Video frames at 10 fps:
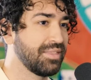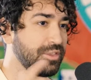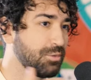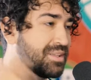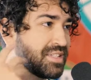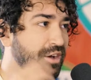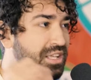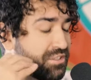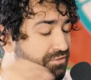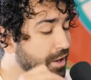I think their
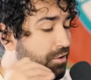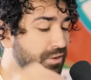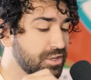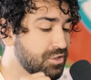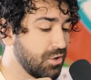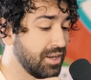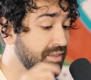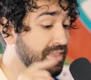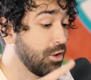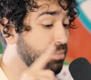mentality is very, very strong. I
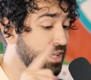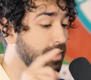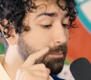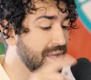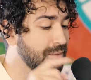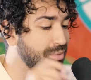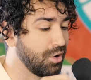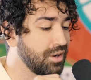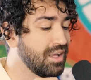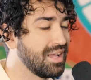think that'll play a big
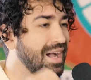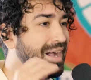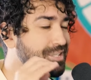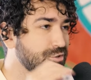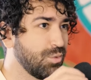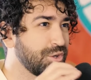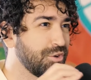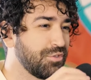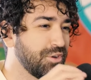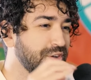part. I just
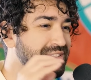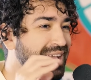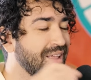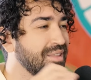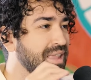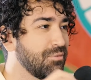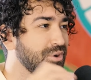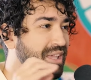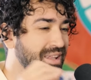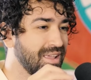wonder if their talent
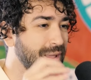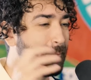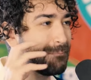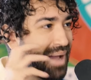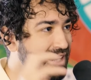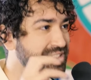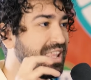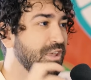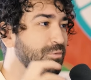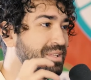level can match
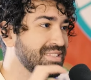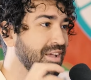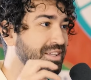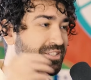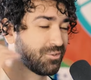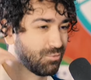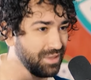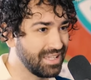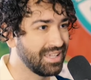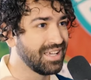that little mentality to
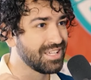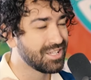really